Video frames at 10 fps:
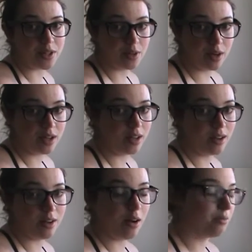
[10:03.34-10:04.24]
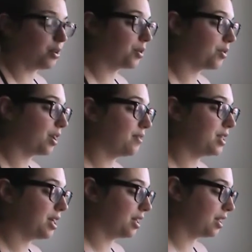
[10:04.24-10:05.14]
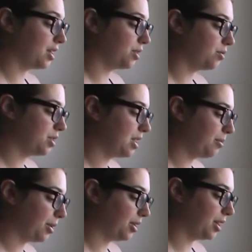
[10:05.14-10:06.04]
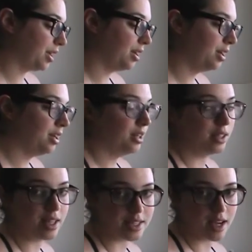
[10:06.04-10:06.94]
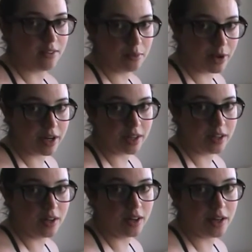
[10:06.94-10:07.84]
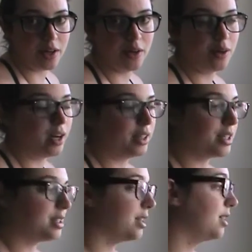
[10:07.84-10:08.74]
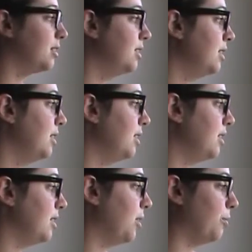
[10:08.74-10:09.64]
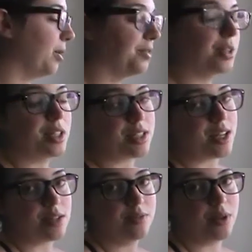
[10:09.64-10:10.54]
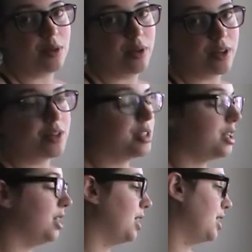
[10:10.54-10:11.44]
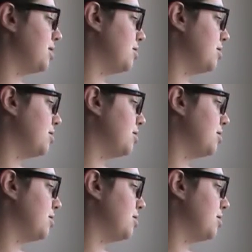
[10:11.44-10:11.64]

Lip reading: to a photo that I've taken, I don't typically like to have a break in the audio. I like to, be able to discuss the photo while you're seeing it.